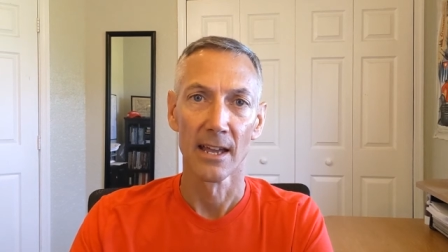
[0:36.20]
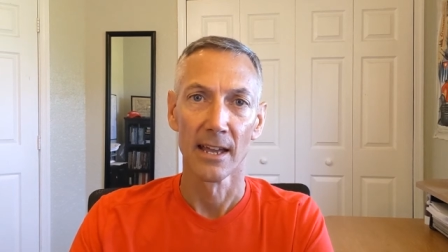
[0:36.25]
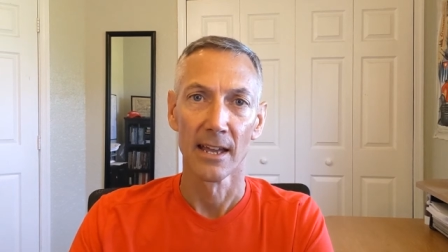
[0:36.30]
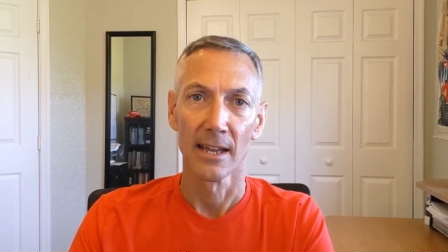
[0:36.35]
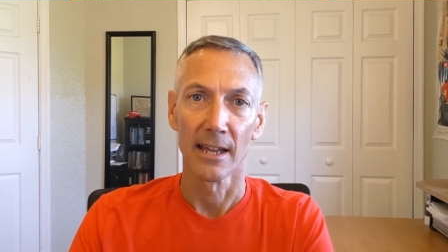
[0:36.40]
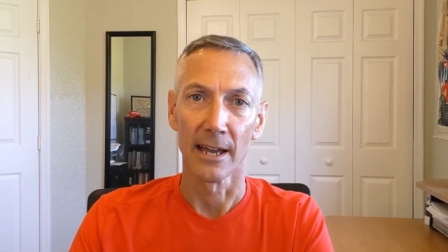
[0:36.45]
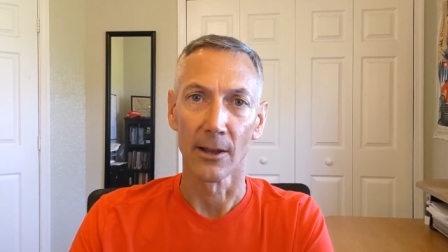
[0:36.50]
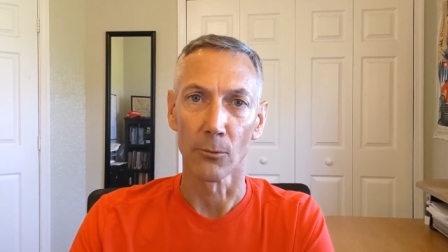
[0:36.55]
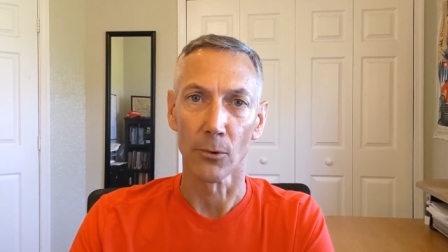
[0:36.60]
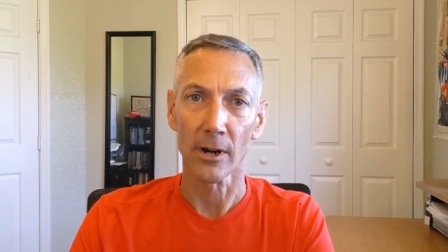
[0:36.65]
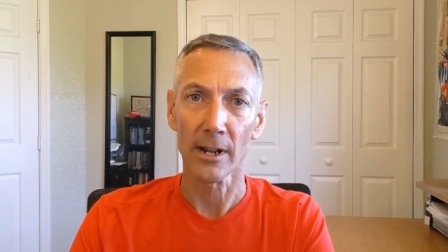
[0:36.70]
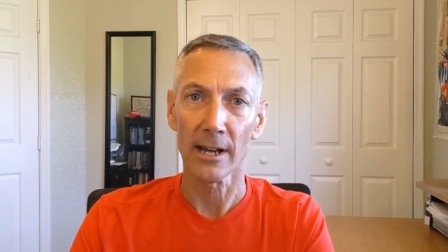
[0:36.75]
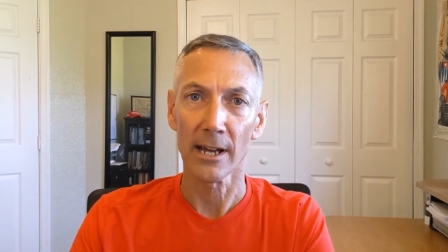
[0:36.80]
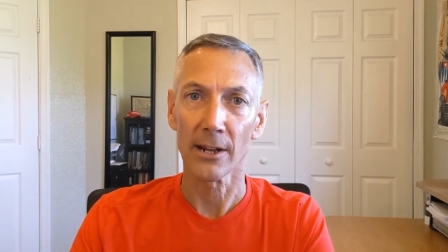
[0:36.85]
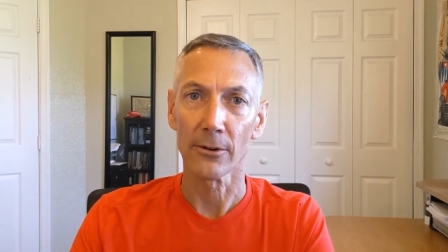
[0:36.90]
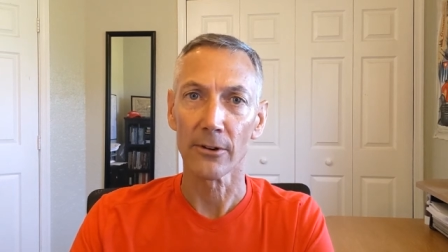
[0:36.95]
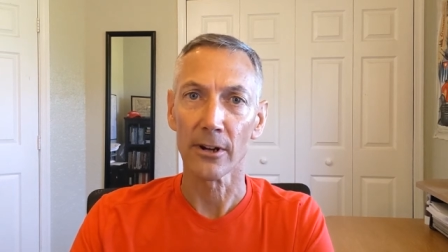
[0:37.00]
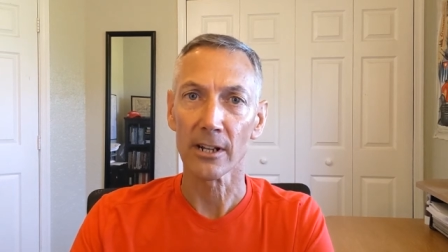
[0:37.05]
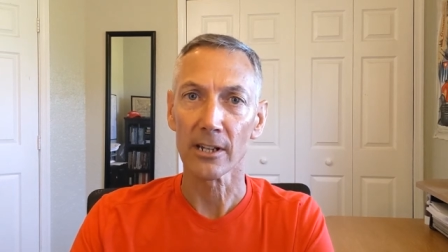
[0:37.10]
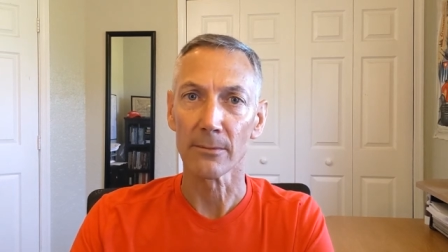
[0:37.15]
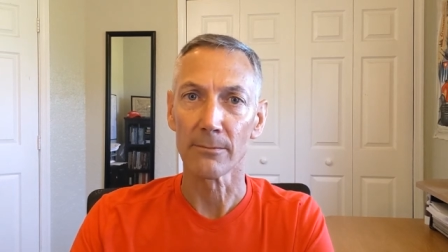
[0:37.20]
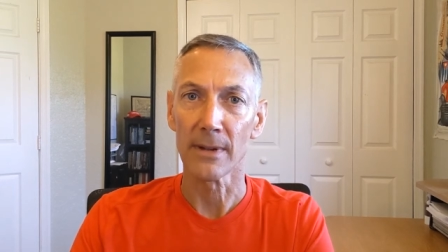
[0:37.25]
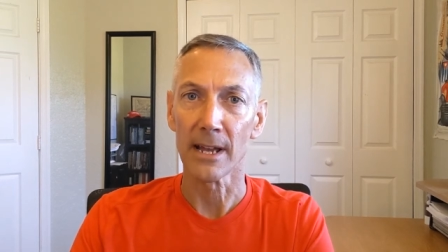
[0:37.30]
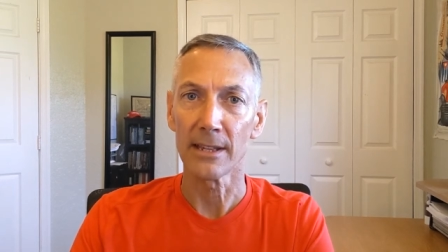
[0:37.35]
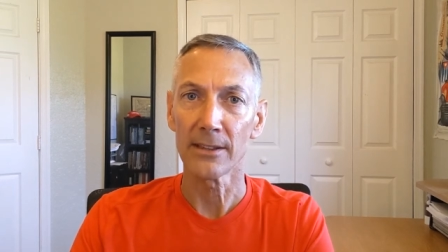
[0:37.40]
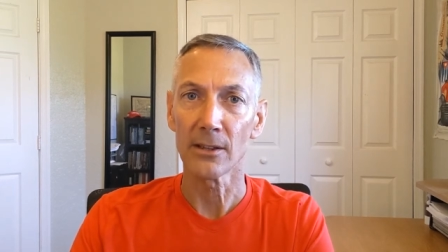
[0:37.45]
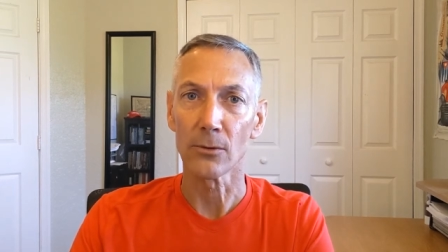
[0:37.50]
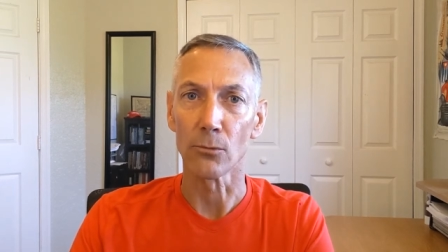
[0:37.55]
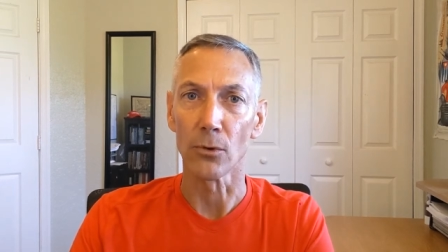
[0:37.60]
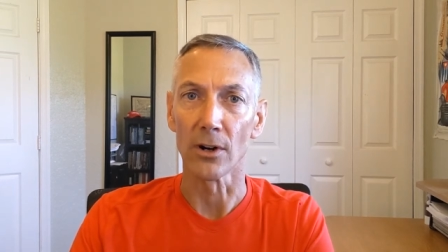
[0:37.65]
And what I had
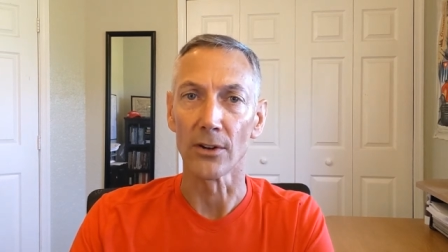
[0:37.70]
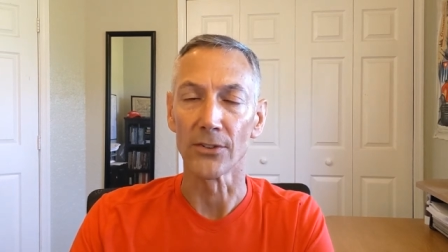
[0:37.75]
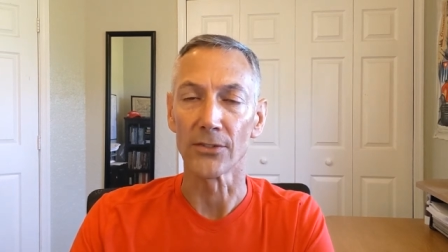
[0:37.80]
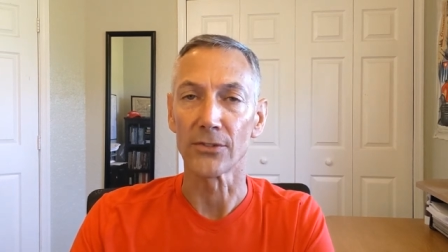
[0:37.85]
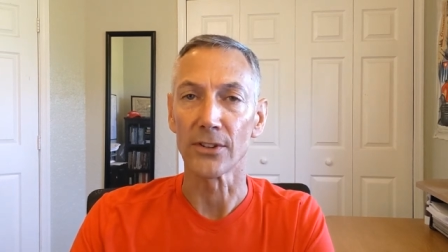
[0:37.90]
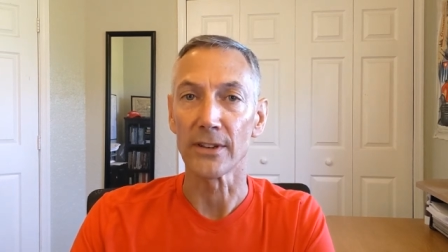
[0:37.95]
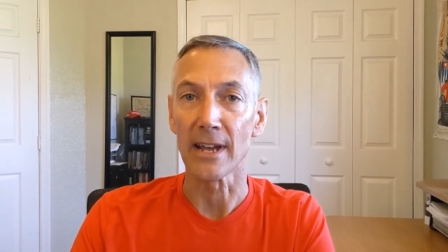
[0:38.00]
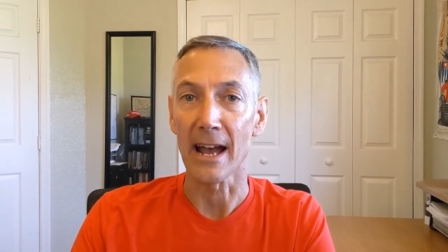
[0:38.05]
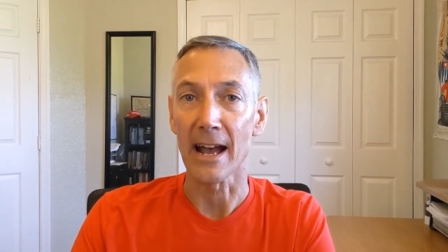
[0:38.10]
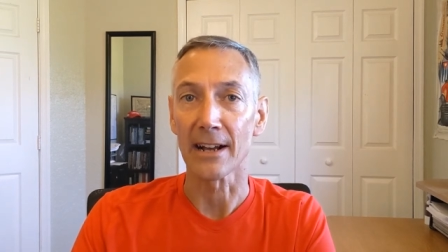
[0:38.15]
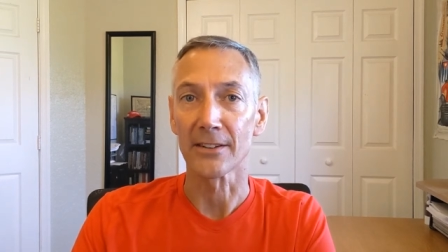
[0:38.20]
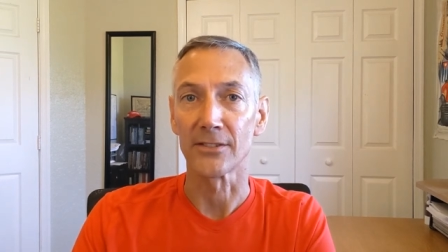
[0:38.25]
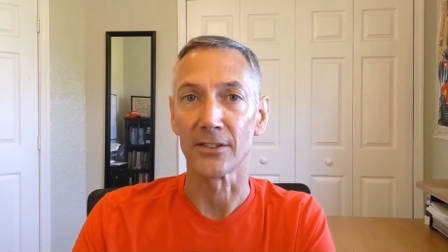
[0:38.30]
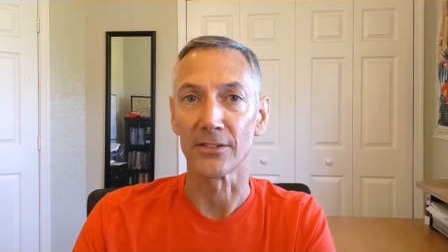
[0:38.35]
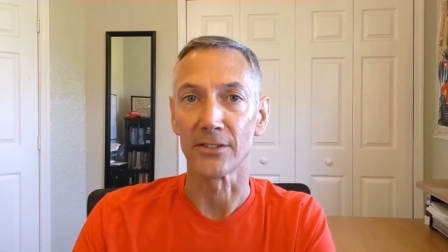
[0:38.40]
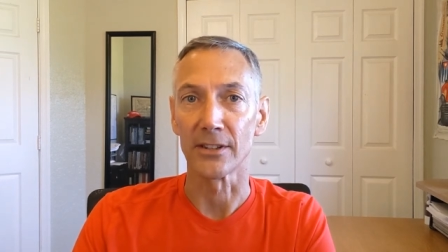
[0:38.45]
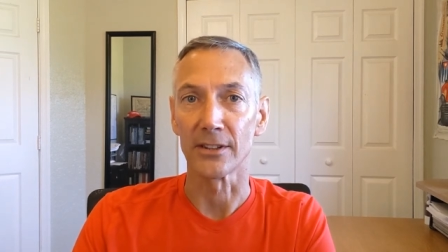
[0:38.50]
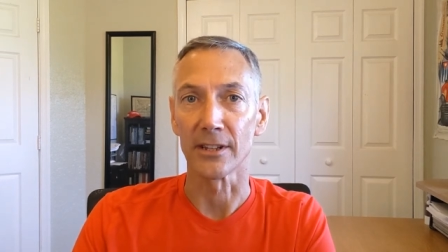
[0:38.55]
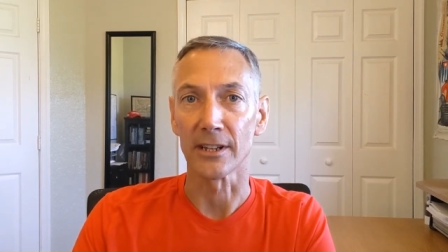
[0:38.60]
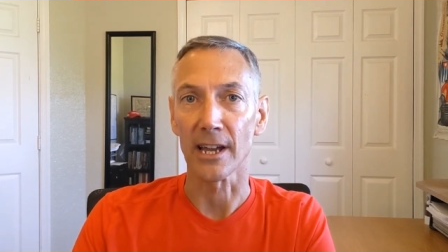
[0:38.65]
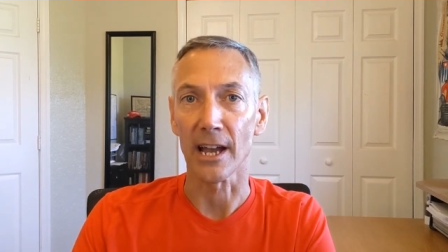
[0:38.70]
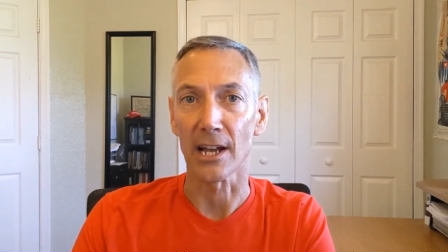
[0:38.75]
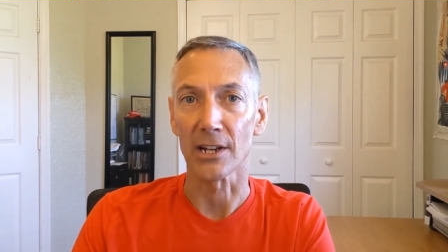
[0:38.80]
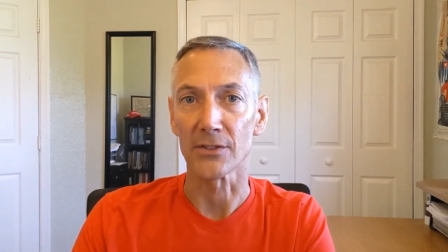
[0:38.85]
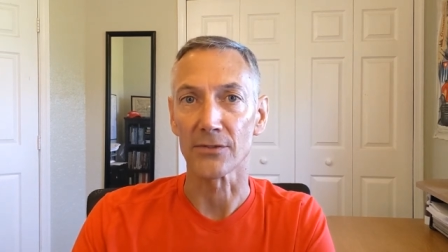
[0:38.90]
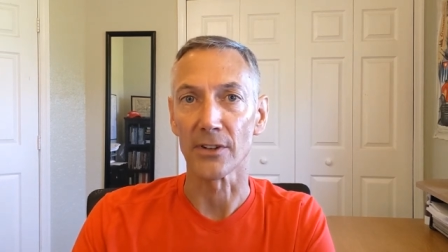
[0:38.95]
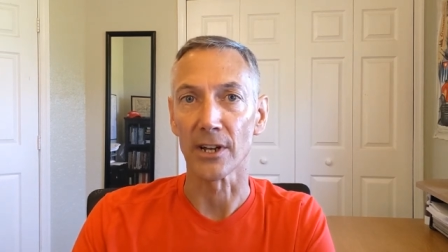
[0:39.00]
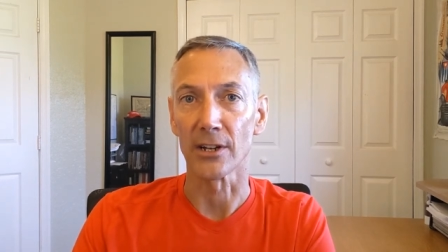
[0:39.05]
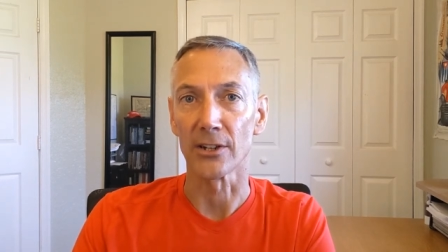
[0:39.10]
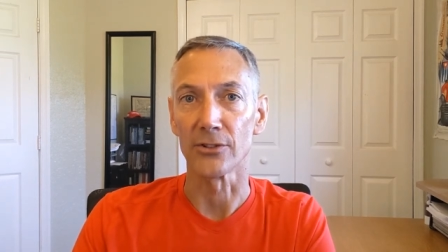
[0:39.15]
recommended was accessing the cash
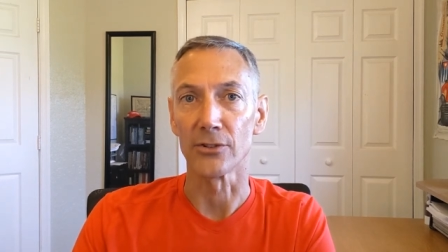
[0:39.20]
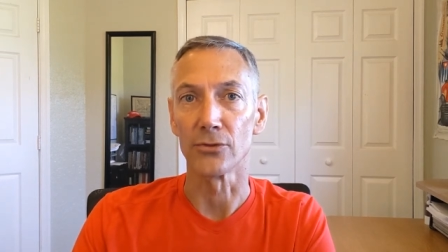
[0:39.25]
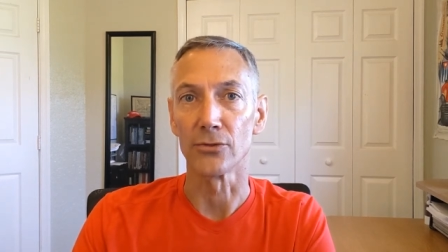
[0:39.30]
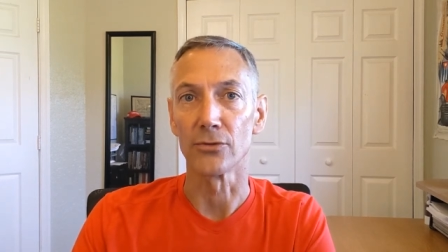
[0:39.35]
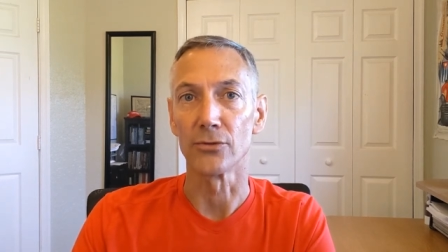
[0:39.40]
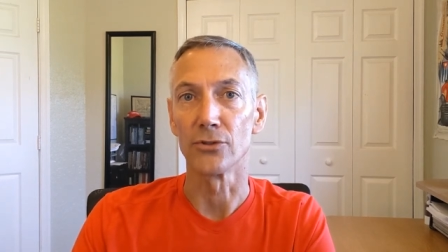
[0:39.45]
value